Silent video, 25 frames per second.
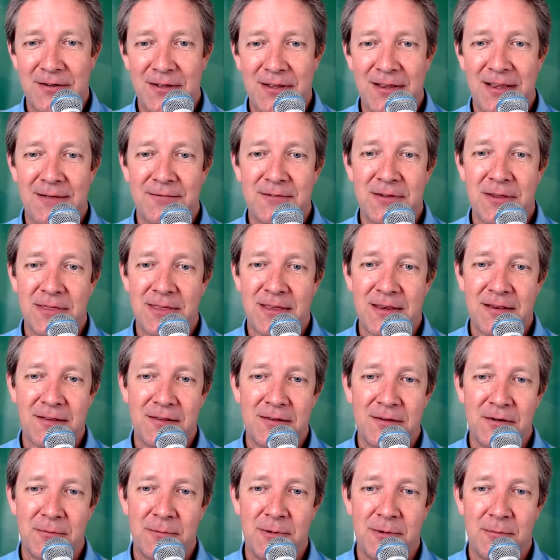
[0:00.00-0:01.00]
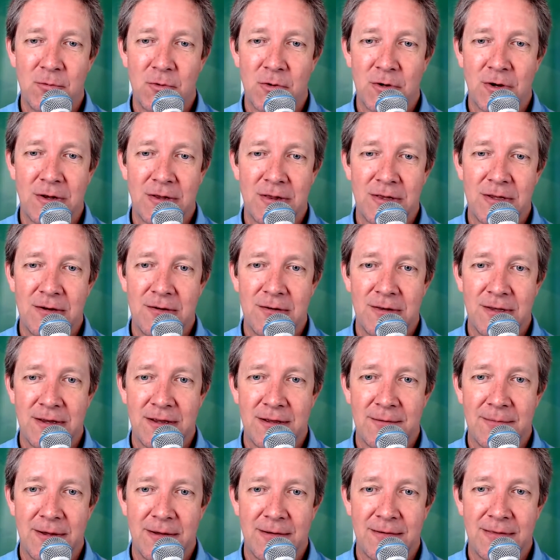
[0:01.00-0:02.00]
I'll have to think a little bit more clearly
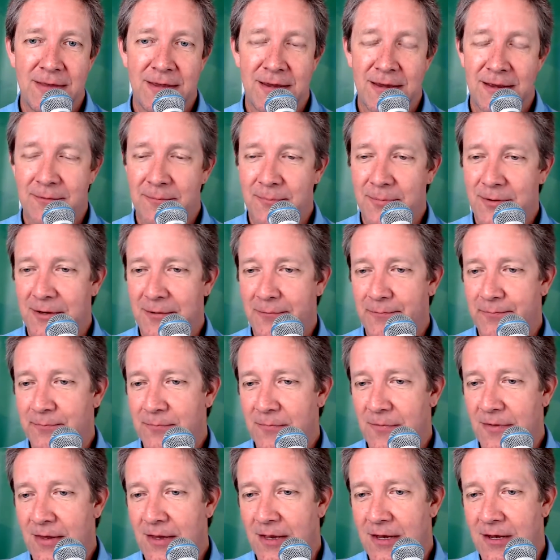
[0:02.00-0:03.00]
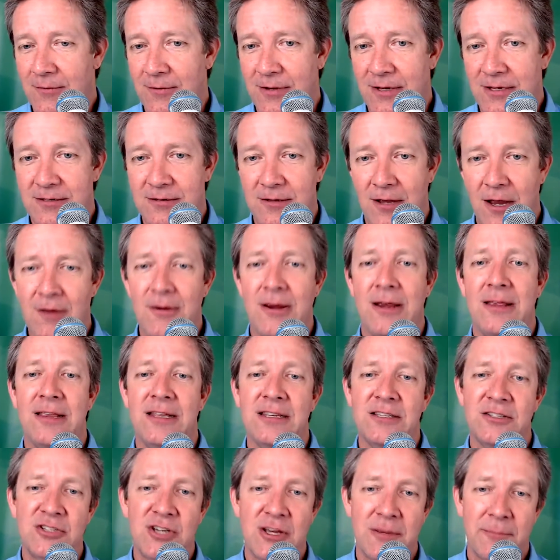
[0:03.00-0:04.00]
about that. But anyways, all right,
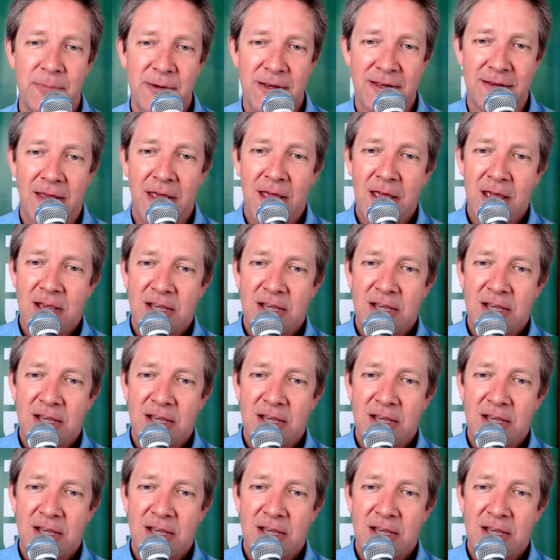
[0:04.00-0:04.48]
let's jump in.